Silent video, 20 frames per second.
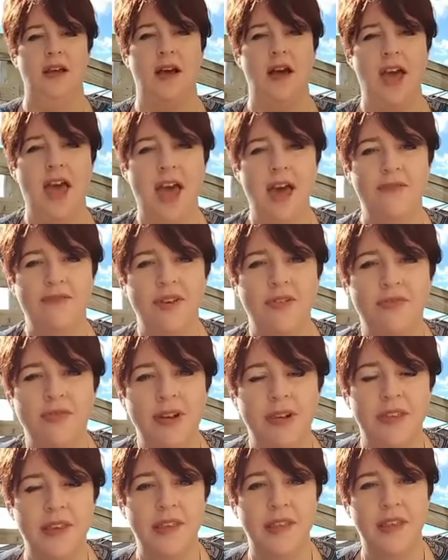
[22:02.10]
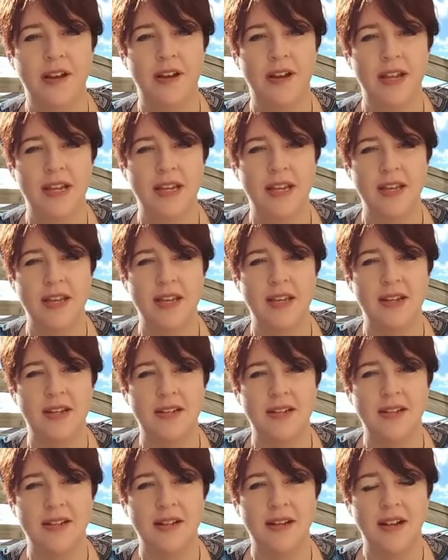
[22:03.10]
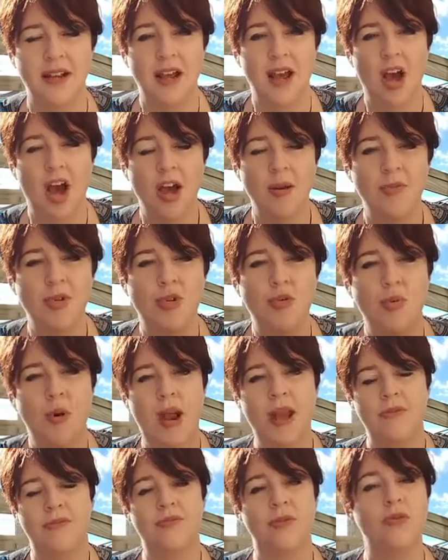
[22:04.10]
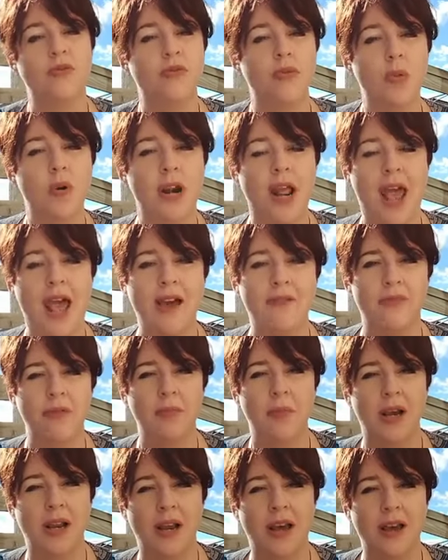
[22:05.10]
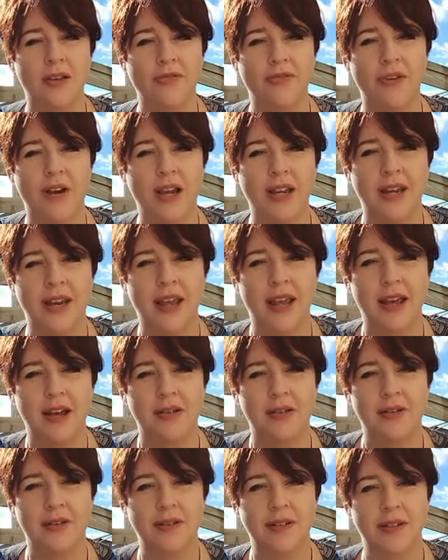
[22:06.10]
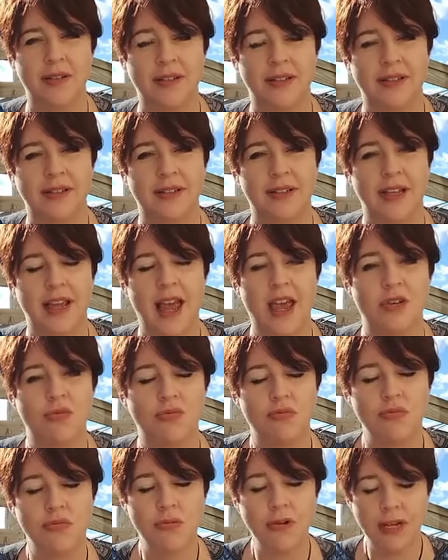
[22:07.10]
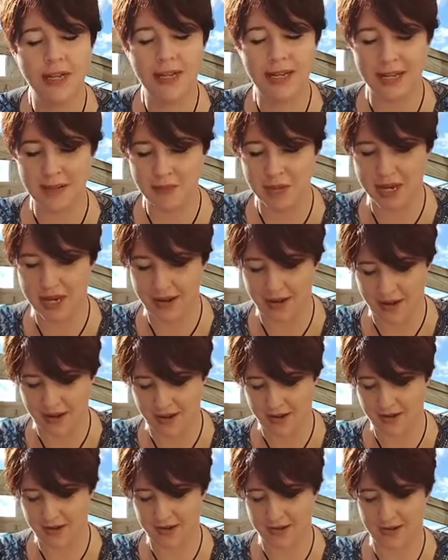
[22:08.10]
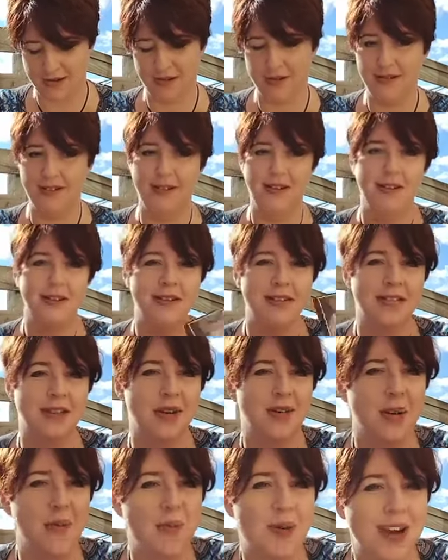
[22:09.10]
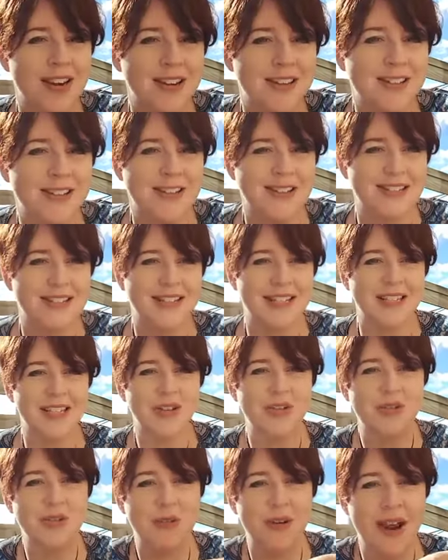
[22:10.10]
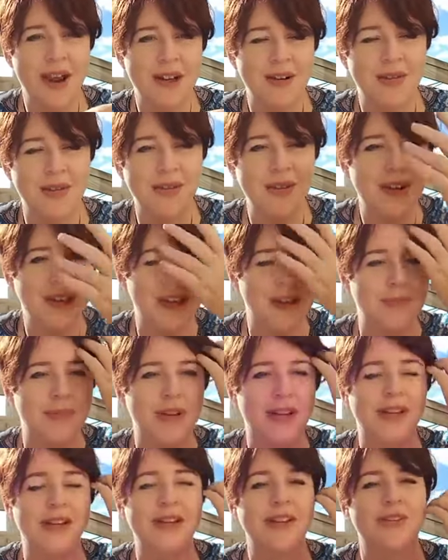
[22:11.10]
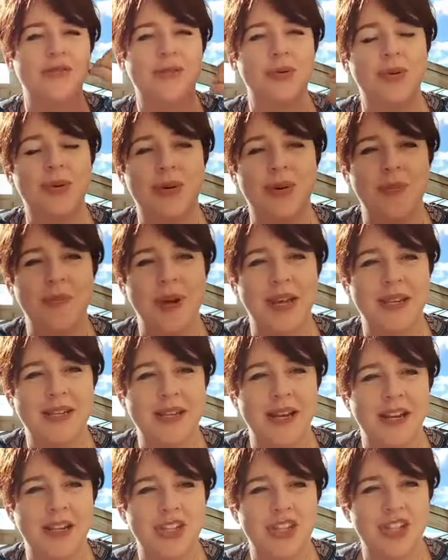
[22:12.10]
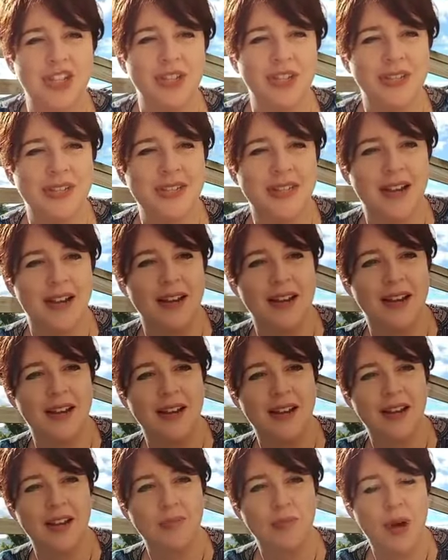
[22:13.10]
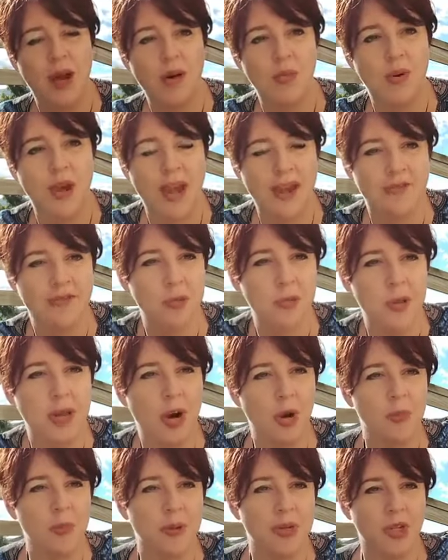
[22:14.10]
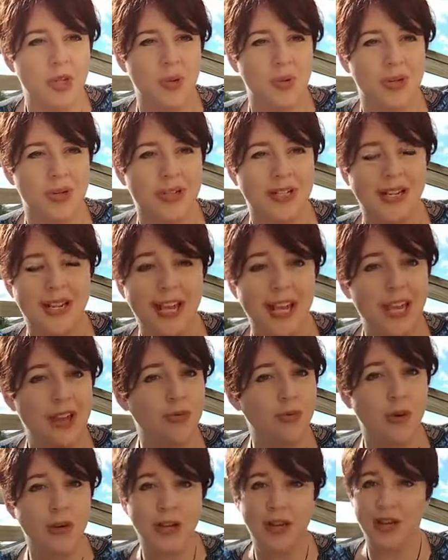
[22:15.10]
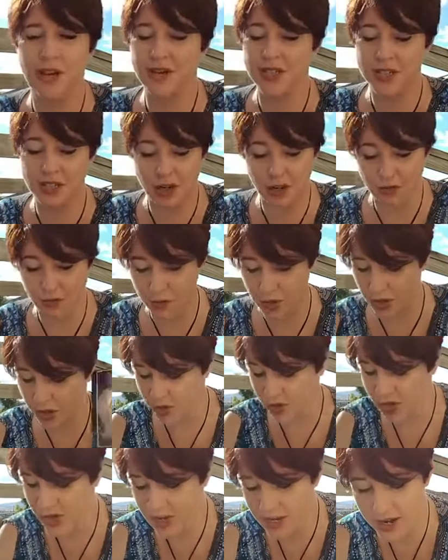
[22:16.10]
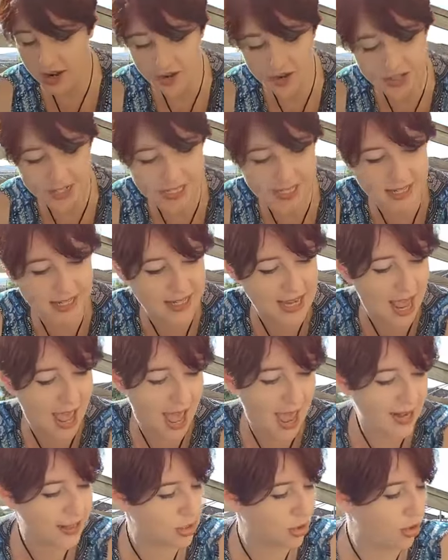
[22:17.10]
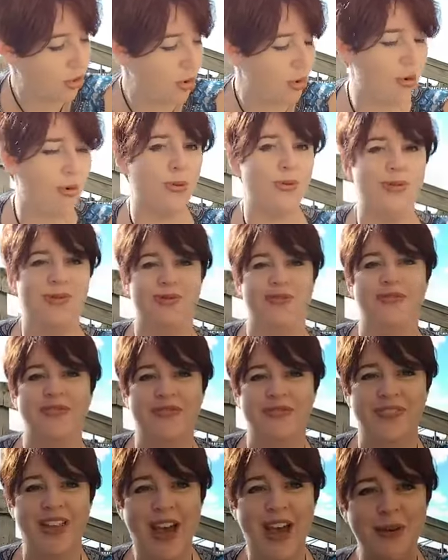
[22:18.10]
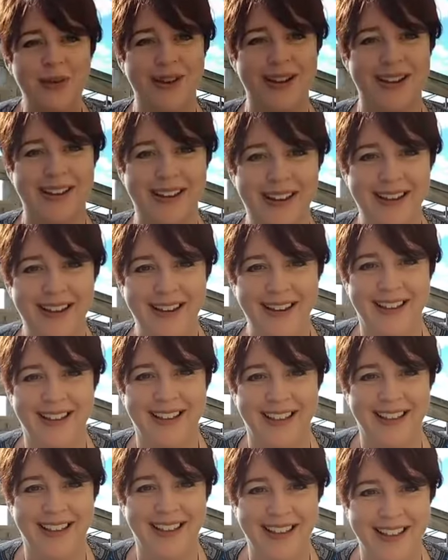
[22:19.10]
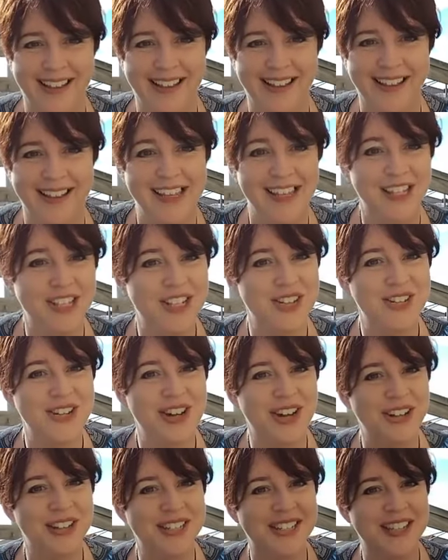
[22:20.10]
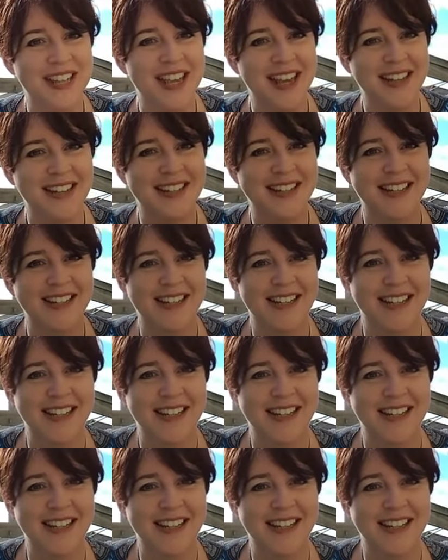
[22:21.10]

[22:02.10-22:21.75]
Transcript: I have everything that I need. I'm grateful for what I have in my life right now and really meaning it. So abundance is a great thing for Mundane Tuesday, but we have to be open to it. If we're closed off, we're not going to notice it at all, are we? Do you notice that?